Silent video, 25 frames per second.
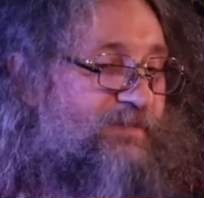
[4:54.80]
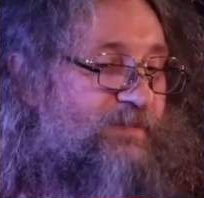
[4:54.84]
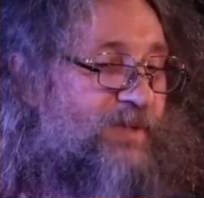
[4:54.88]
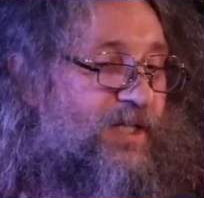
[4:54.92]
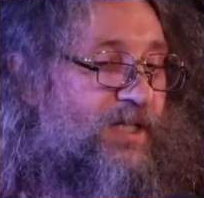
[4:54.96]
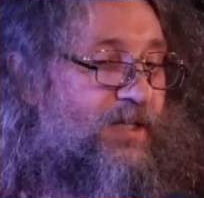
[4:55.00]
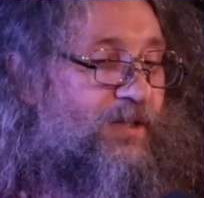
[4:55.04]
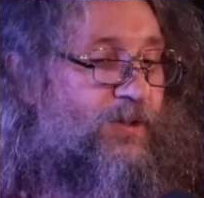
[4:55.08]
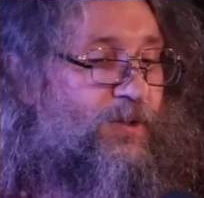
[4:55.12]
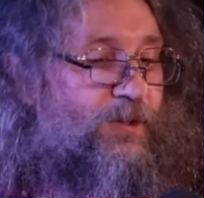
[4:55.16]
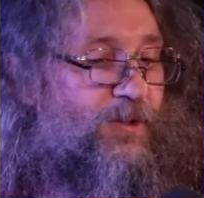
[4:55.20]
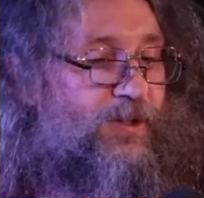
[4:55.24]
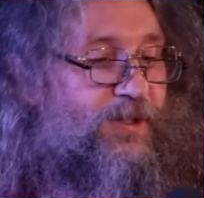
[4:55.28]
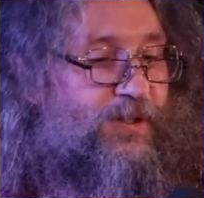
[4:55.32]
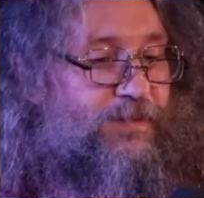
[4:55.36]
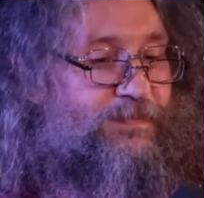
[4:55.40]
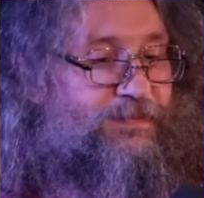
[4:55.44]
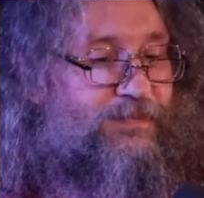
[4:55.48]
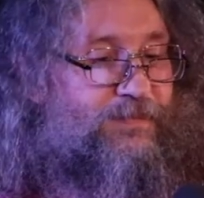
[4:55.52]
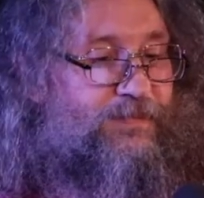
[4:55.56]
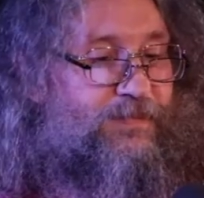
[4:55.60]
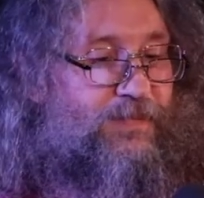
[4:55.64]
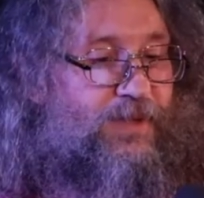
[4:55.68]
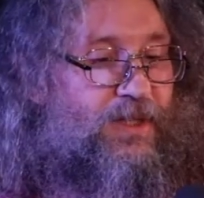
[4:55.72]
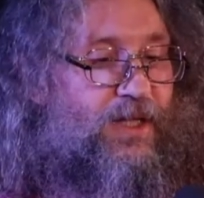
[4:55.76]
me a look.
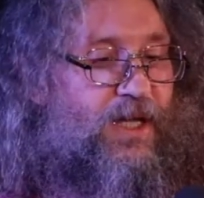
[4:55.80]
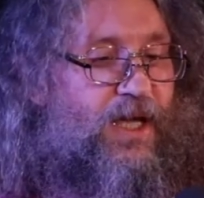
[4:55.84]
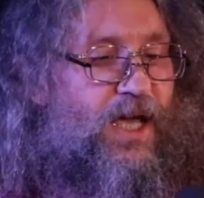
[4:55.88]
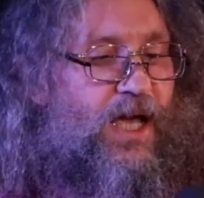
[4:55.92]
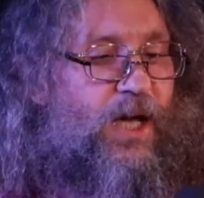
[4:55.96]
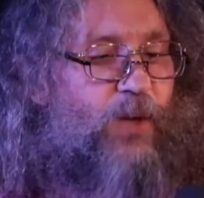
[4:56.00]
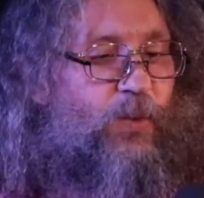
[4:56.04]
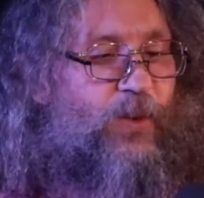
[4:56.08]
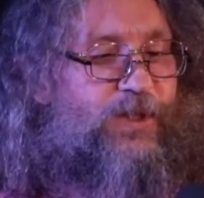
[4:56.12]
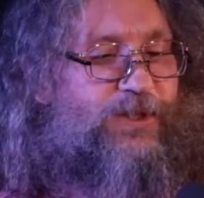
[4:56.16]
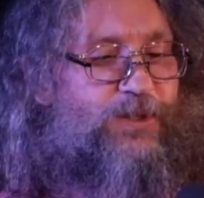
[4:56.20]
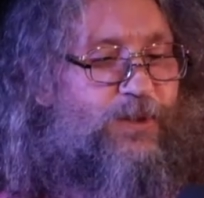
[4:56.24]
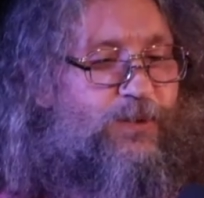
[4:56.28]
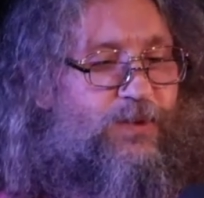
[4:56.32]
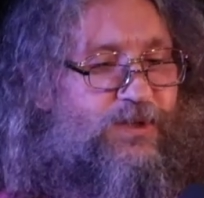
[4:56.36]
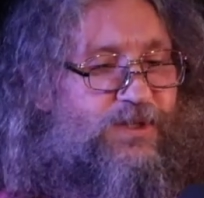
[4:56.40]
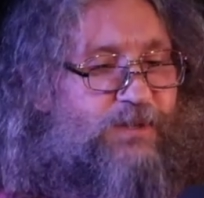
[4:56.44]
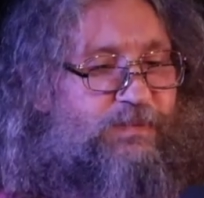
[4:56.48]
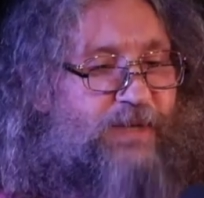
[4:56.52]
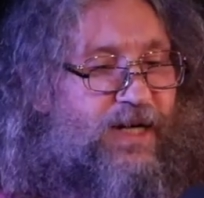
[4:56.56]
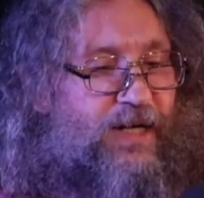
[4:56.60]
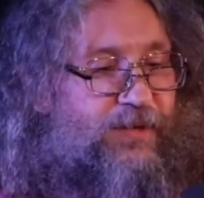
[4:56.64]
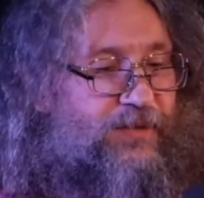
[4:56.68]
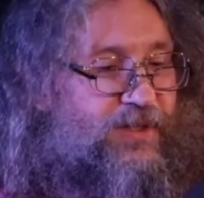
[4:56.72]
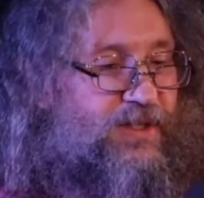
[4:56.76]
We talked
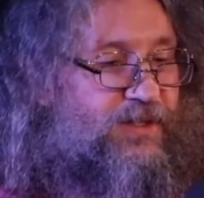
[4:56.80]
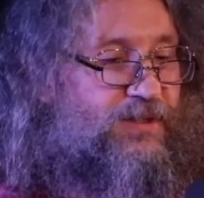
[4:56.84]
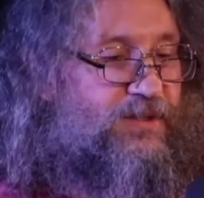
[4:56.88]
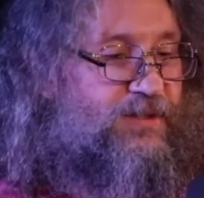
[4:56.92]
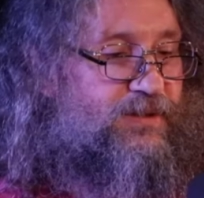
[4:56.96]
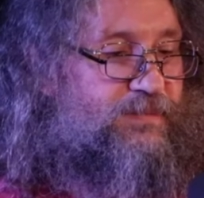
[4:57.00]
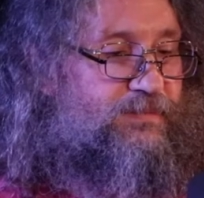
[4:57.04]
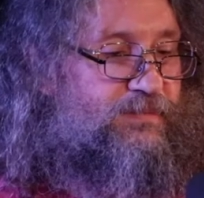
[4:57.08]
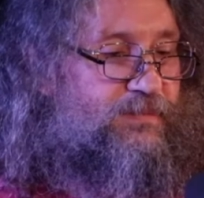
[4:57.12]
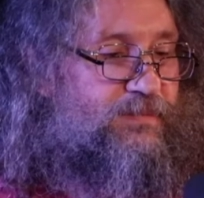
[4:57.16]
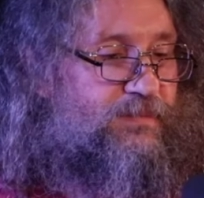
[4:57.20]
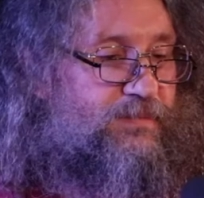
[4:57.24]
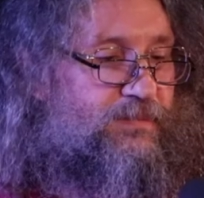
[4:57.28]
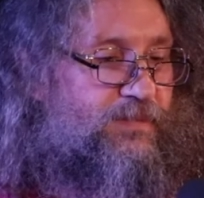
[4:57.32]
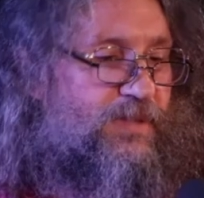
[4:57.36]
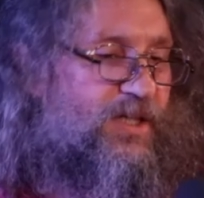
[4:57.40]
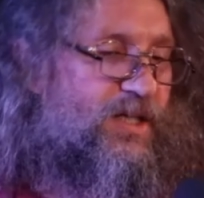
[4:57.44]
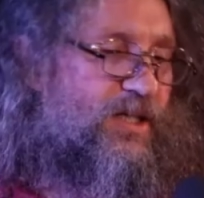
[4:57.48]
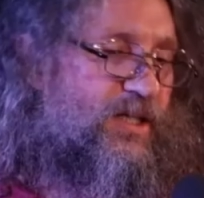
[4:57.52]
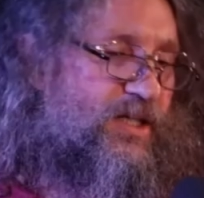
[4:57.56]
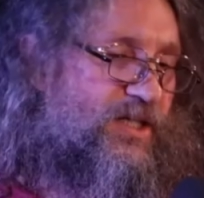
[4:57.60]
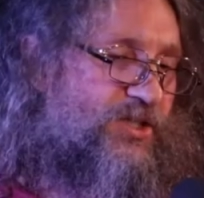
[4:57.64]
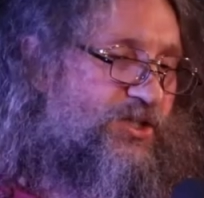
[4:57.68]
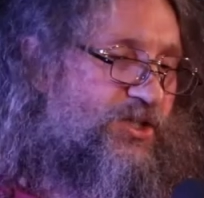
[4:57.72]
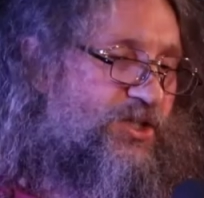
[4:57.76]
about this. At
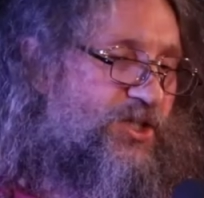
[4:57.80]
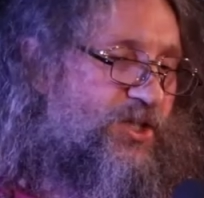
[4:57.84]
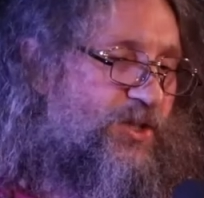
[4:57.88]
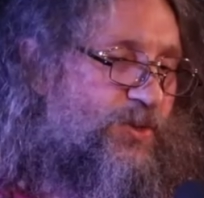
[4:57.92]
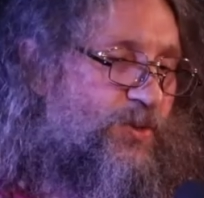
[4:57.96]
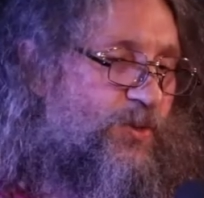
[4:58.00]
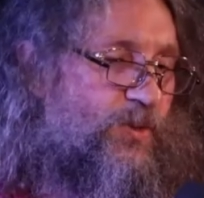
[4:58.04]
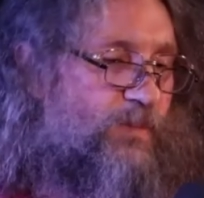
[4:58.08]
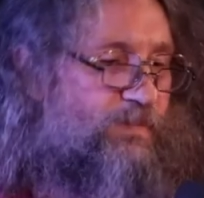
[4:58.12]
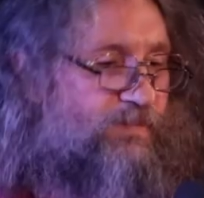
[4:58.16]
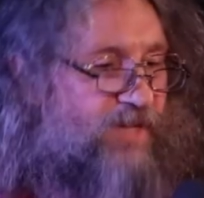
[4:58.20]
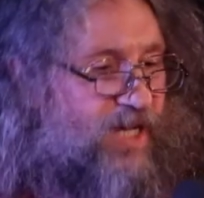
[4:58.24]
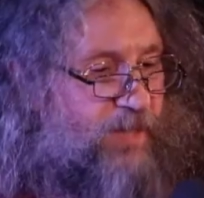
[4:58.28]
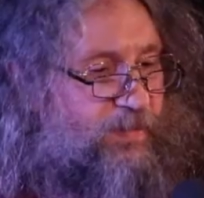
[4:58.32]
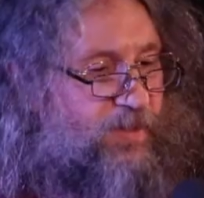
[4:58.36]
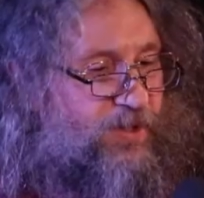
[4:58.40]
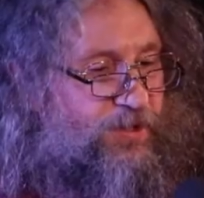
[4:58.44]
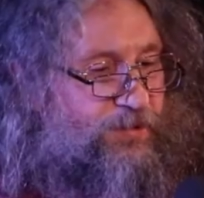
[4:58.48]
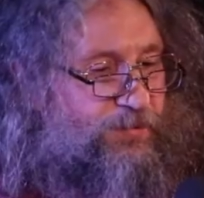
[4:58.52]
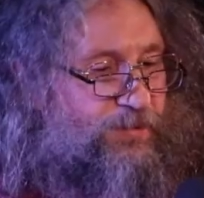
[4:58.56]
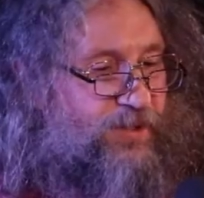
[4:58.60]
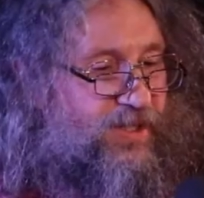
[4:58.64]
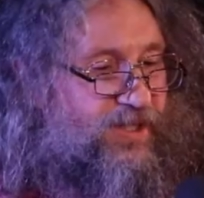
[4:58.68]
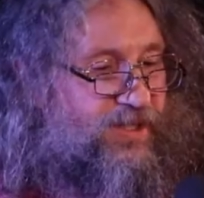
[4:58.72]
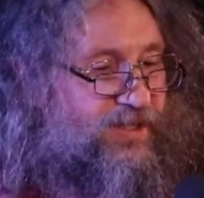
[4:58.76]
least two, maybe
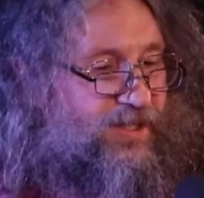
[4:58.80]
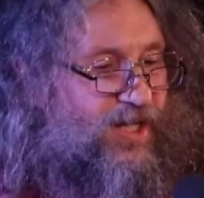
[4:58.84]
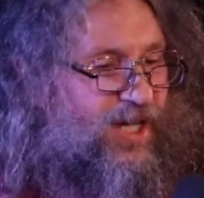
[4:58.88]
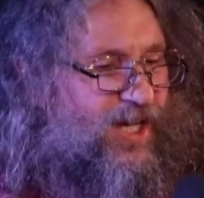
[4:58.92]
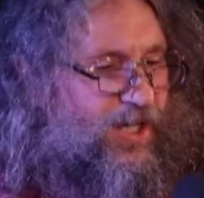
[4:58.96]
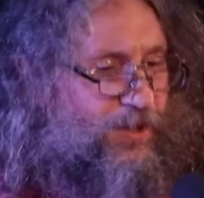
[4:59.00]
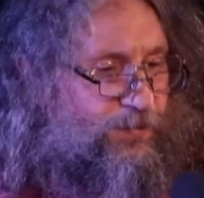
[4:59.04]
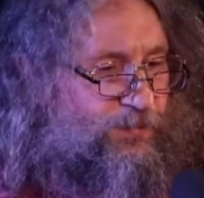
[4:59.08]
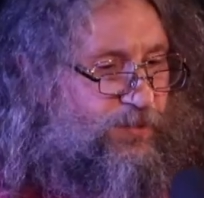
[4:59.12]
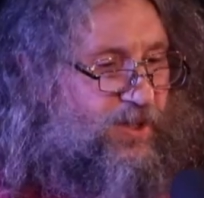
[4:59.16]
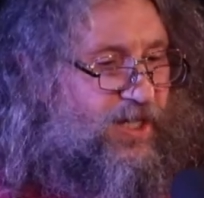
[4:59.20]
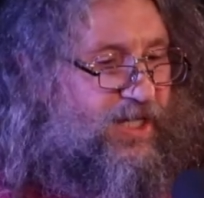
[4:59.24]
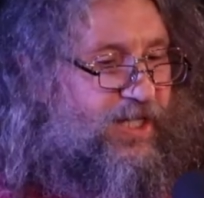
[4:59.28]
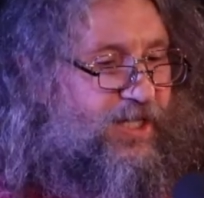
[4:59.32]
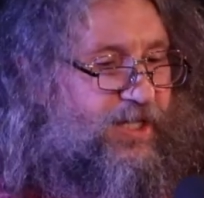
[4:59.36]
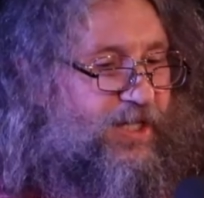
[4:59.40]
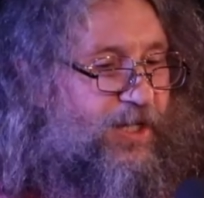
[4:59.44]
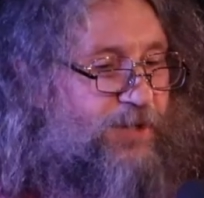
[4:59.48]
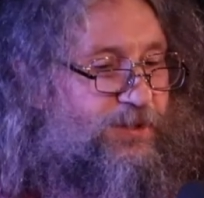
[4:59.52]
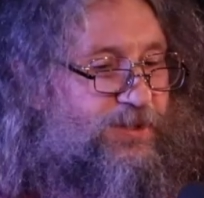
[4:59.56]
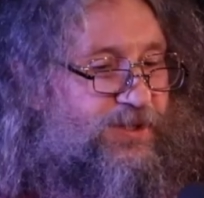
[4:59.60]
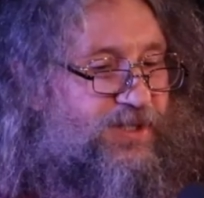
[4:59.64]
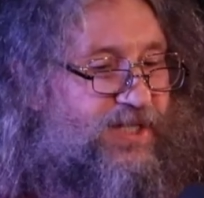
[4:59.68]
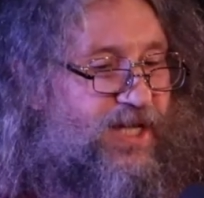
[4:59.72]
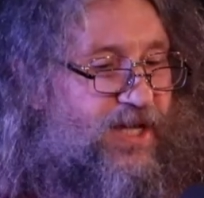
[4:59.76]
three, and really
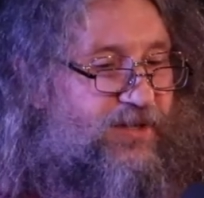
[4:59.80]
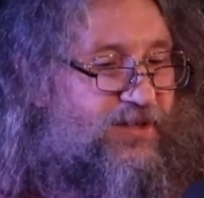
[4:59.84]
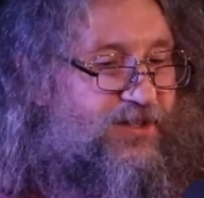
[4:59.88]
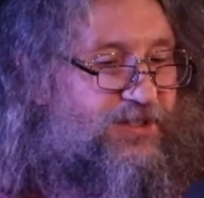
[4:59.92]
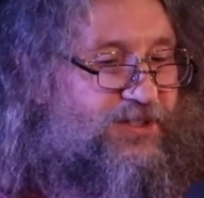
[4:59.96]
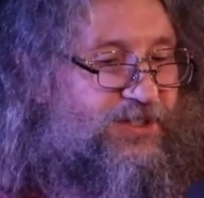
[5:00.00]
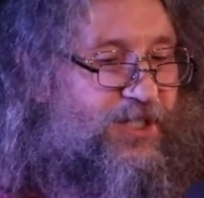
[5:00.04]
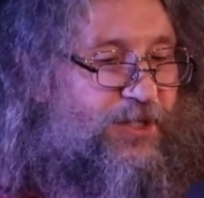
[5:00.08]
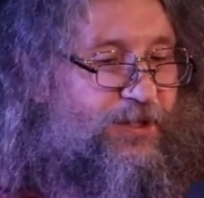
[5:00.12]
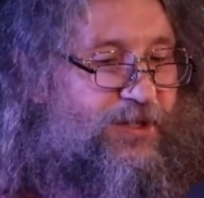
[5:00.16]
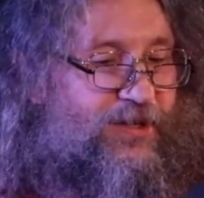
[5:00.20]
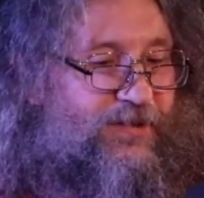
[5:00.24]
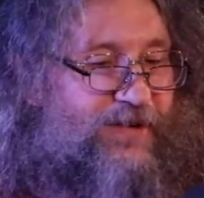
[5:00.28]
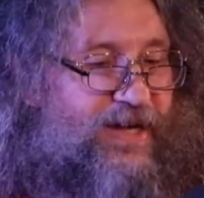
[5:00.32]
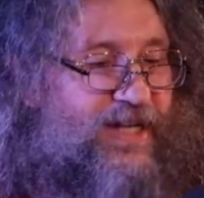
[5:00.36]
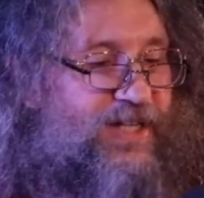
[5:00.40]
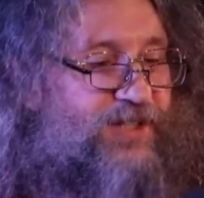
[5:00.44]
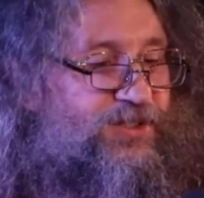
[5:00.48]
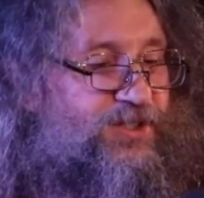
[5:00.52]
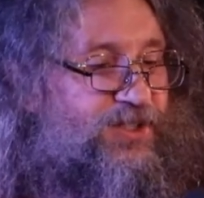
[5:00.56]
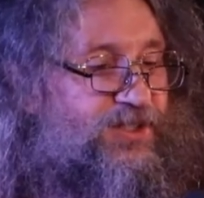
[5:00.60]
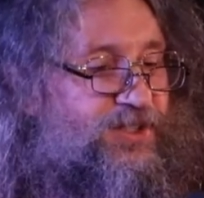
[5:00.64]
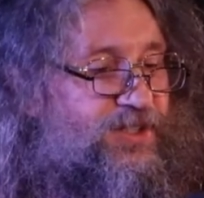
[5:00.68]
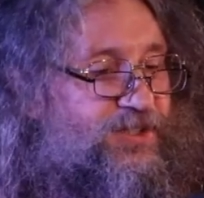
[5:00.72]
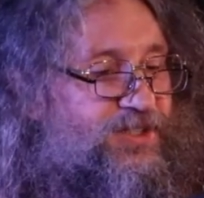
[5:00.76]
close together so their
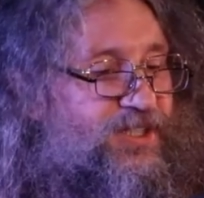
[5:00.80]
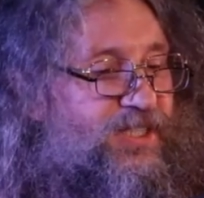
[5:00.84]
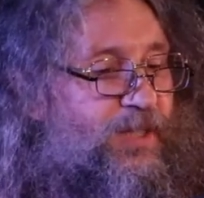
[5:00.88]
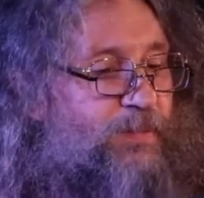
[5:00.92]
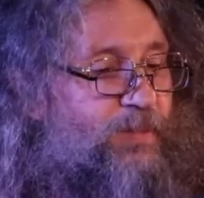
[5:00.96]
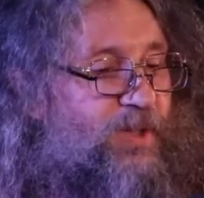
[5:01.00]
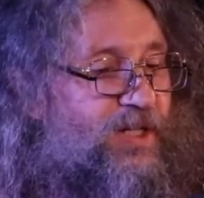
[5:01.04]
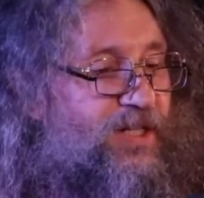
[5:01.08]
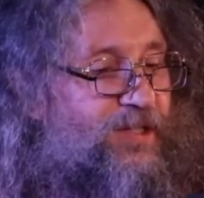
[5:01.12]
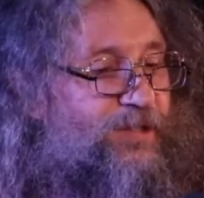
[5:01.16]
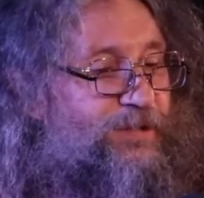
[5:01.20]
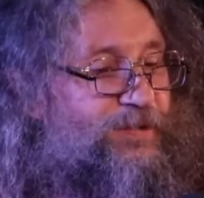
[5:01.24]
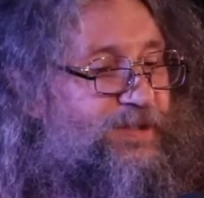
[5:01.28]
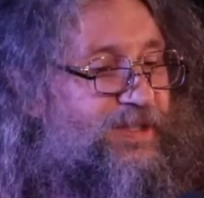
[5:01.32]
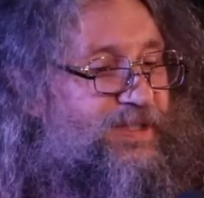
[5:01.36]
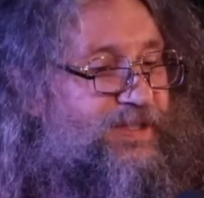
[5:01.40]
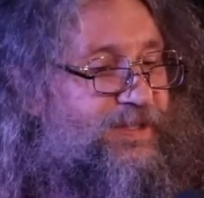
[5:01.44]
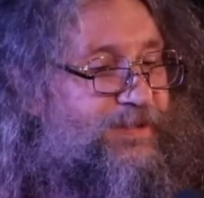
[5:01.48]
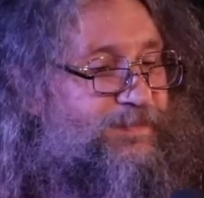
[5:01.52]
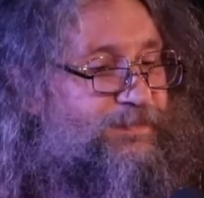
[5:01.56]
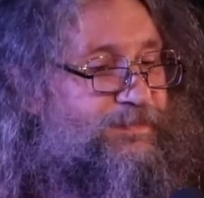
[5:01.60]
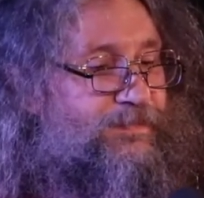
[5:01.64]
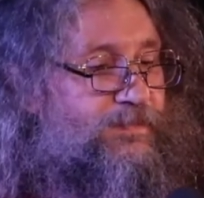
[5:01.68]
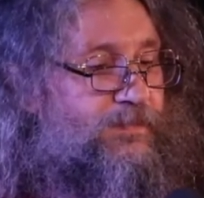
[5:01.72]
ages are similar and...